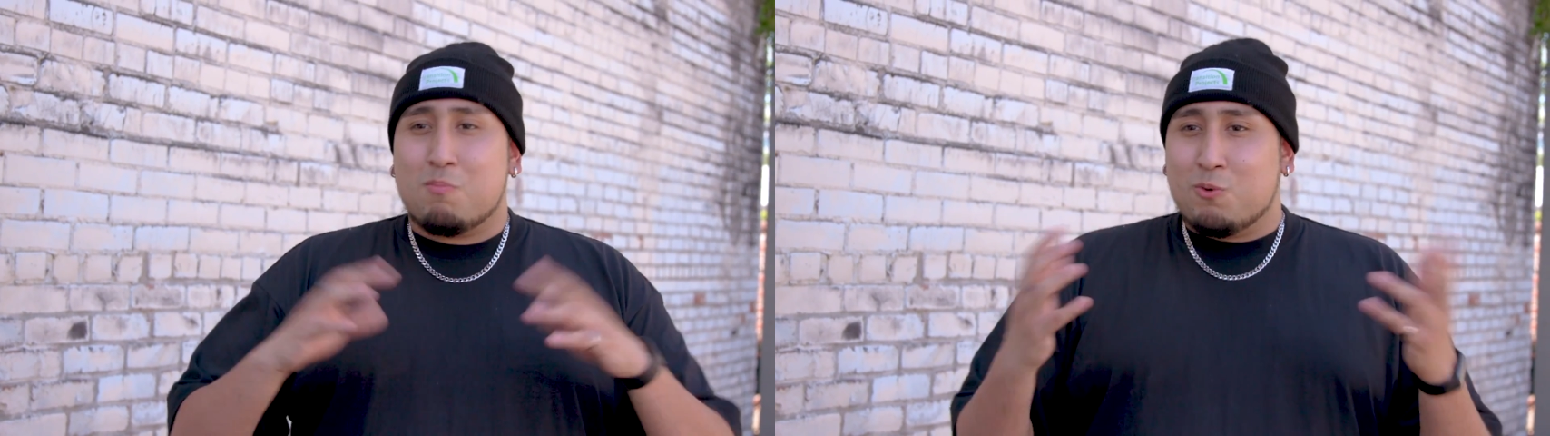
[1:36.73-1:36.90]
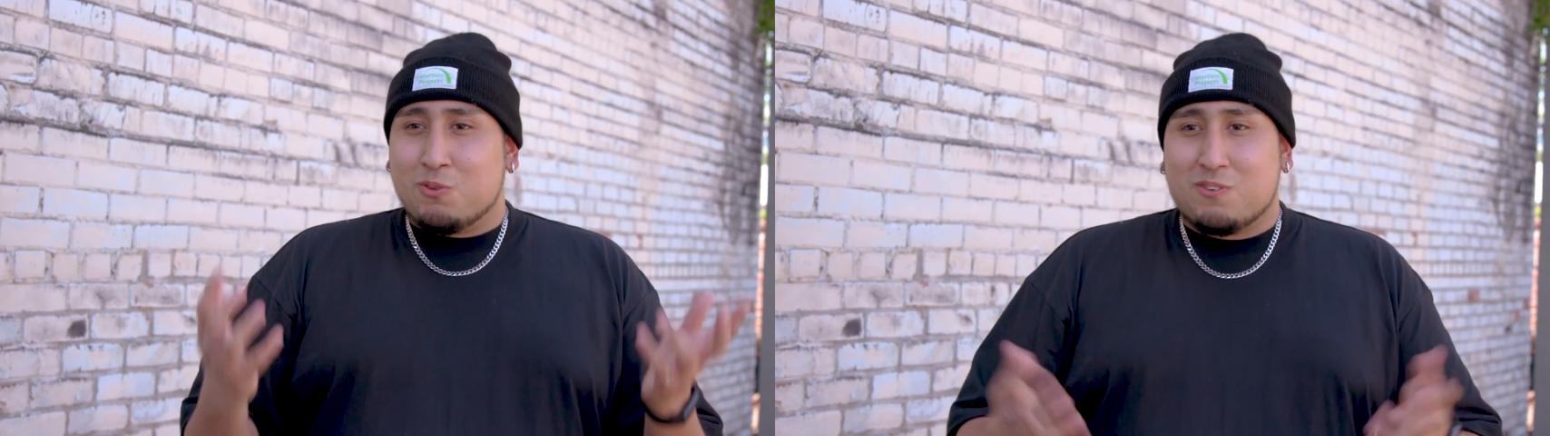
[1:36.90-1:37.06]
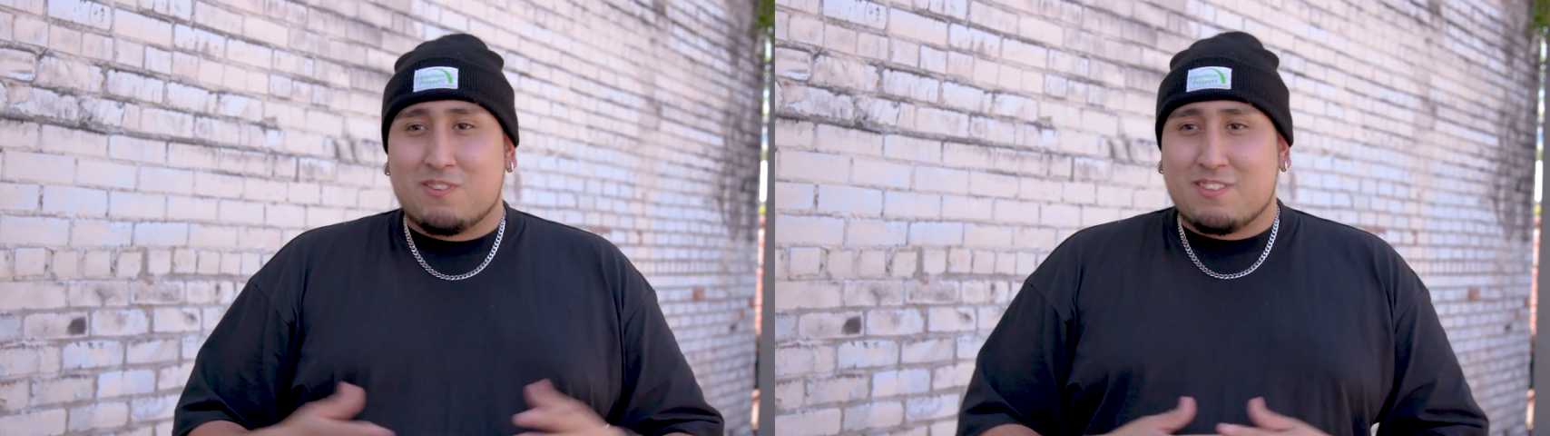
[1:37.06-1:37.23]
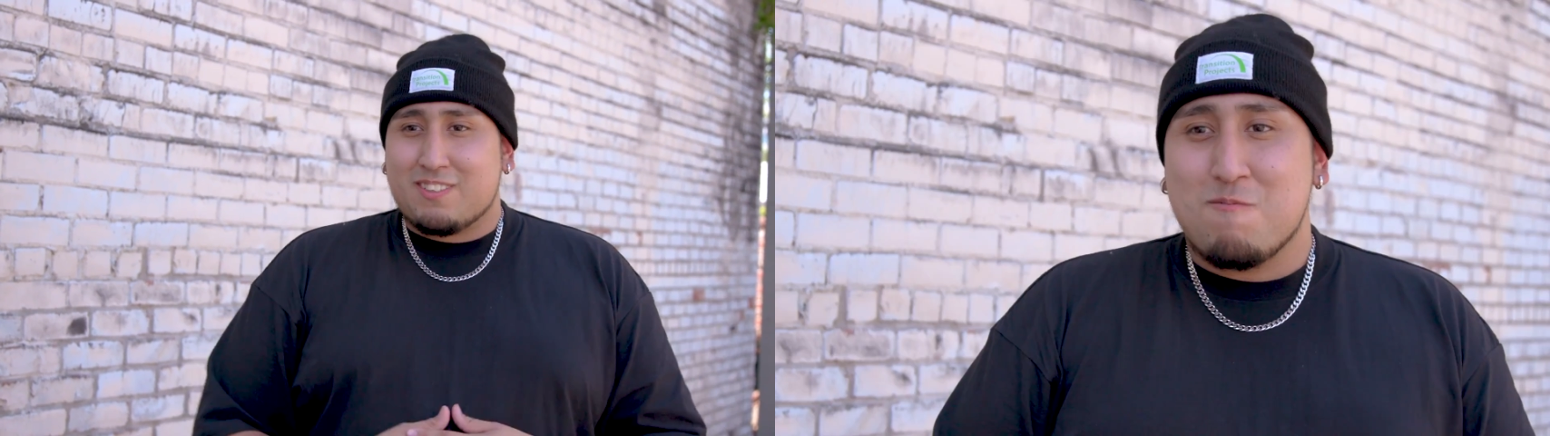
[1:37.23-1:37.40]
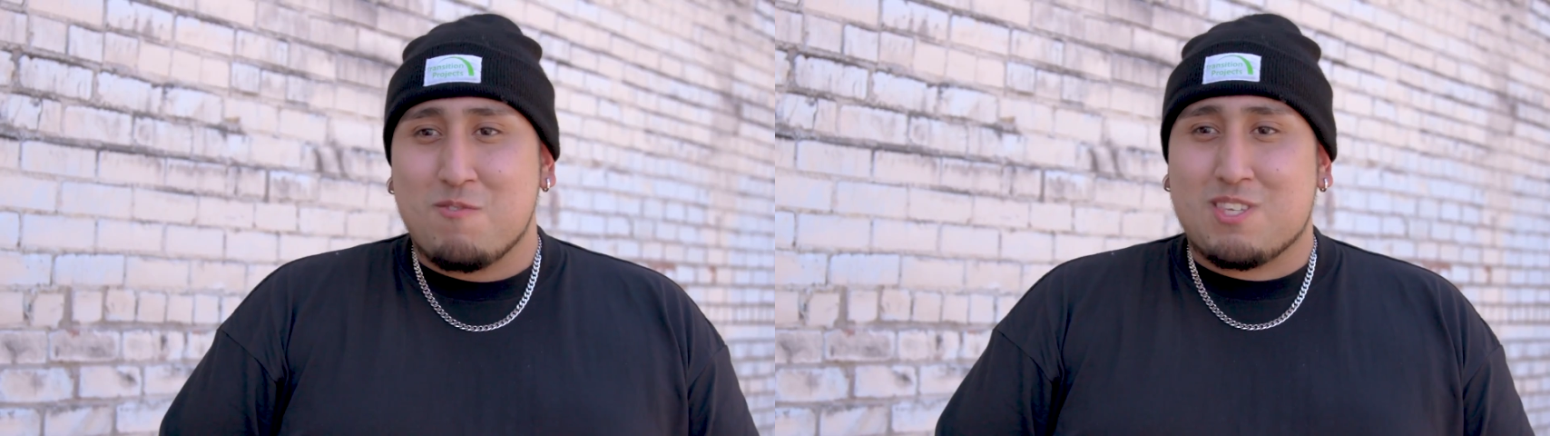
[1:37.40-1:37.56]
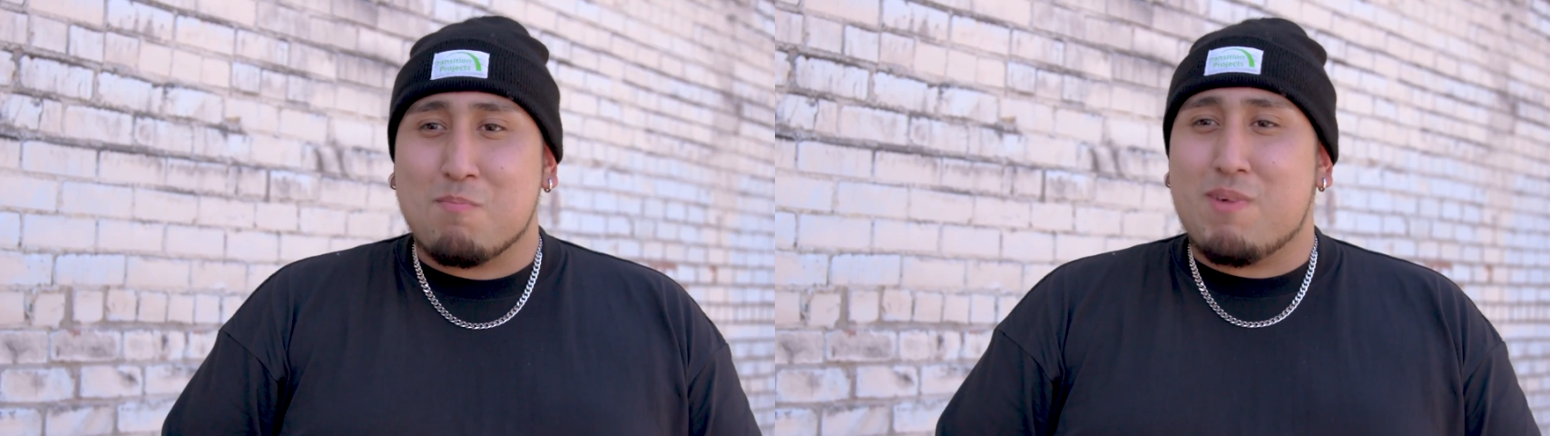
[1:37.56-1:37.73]
mundo.
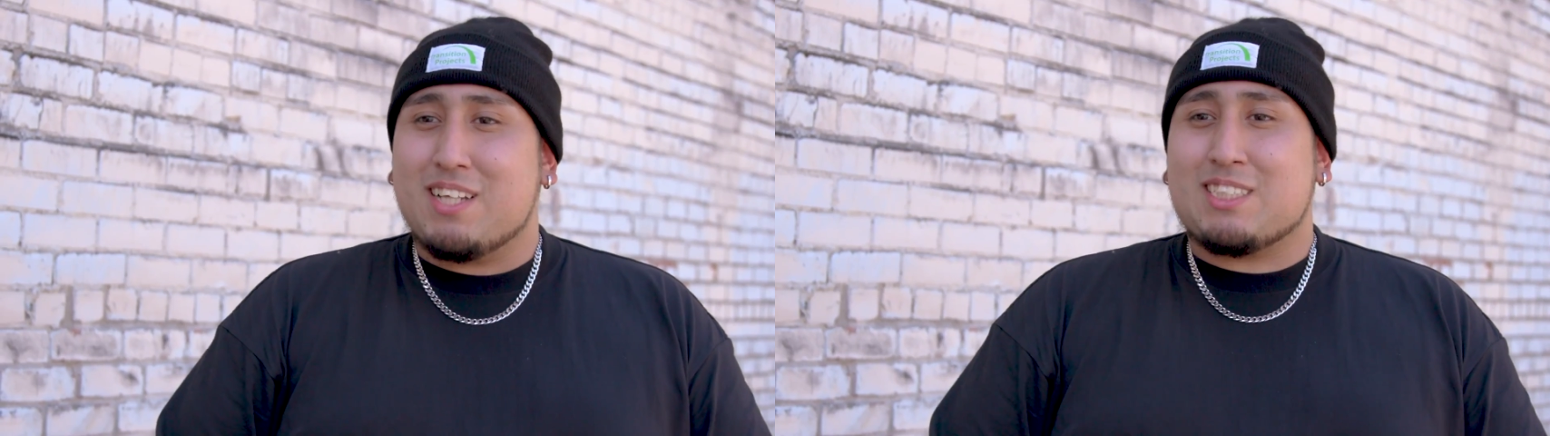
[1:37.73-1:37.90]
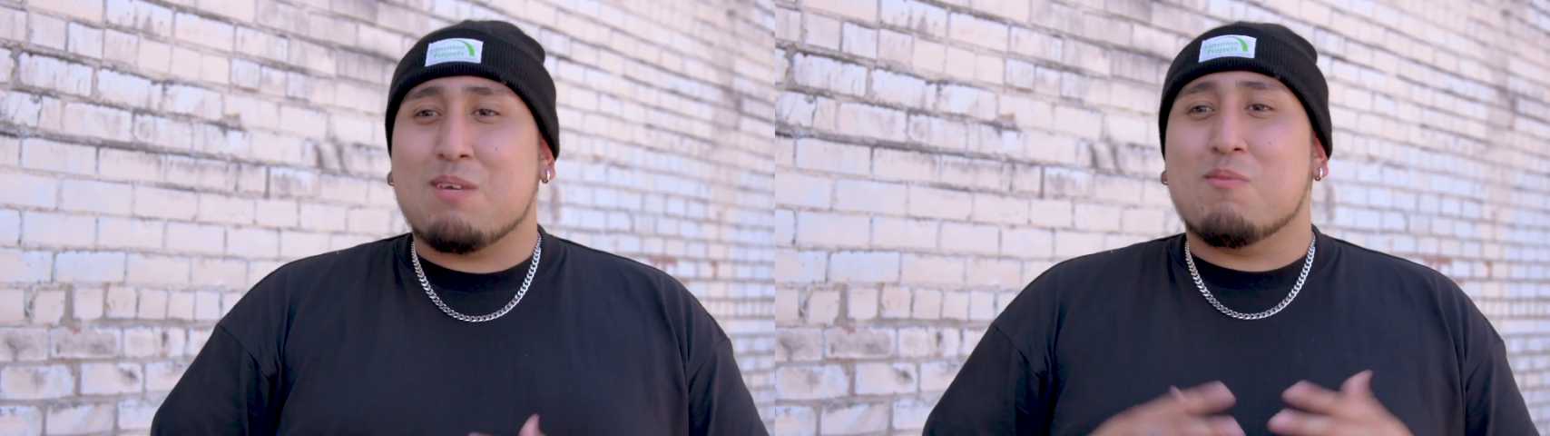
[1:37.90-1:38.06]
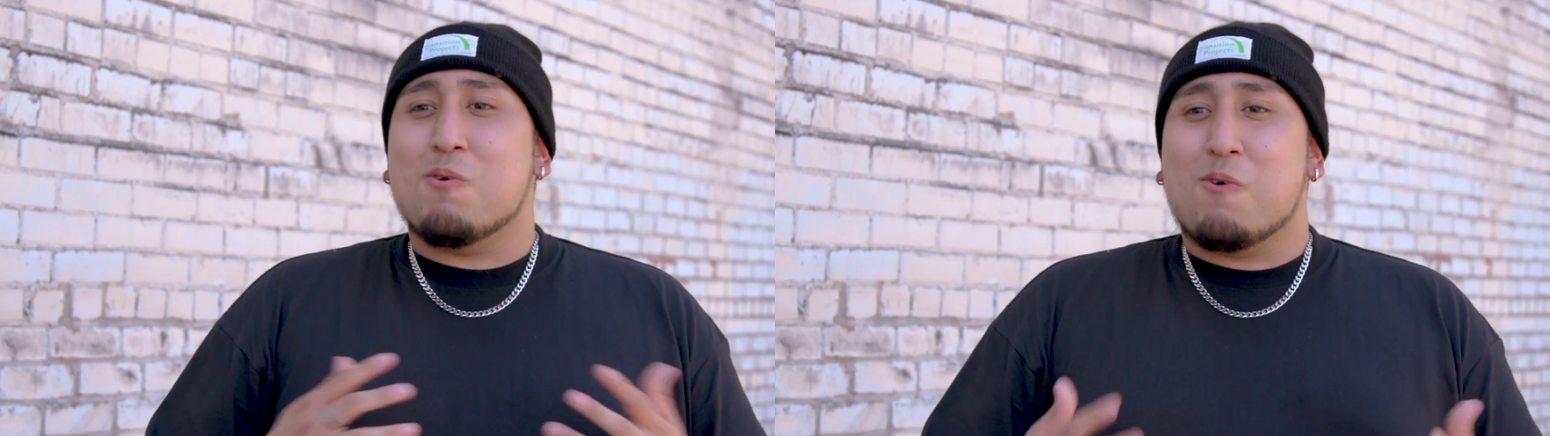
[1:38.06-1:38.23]
It's the best team in the